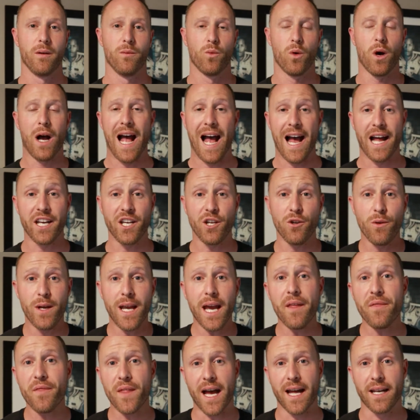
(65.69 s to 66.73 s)
Well, how do you
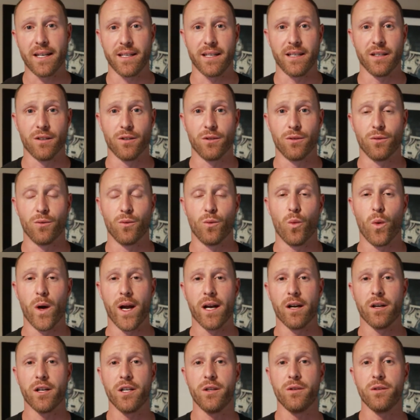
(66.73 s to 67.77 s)
get that deal?
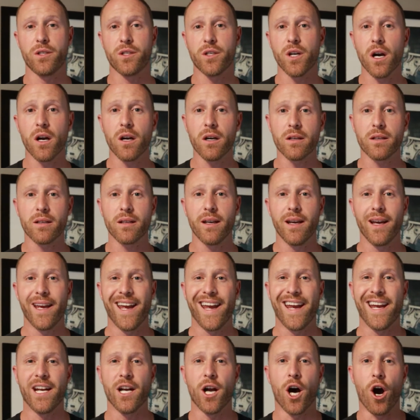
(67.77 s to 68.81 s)
Where do you start?
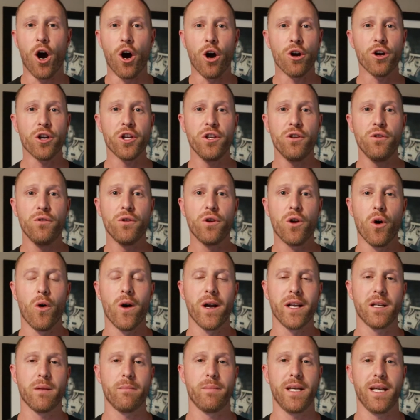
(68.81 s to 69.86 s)
And are you
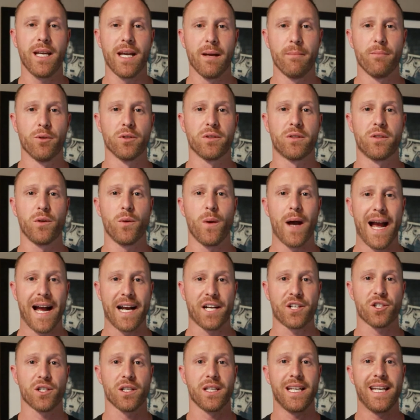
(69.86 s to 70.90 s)
going to be able to
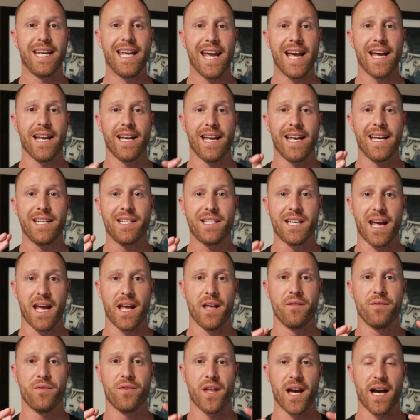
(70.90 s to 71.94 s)
actually get a
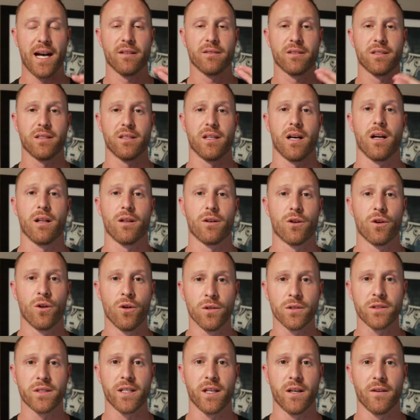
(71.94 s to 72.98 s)
$10,000
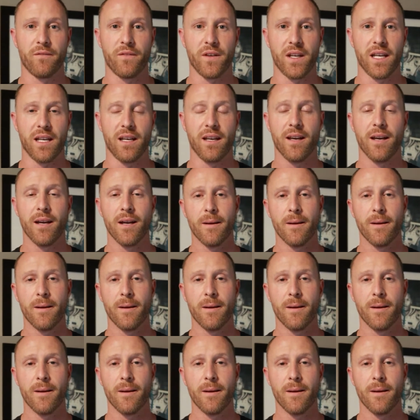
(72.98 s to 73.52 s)
wholesale fee?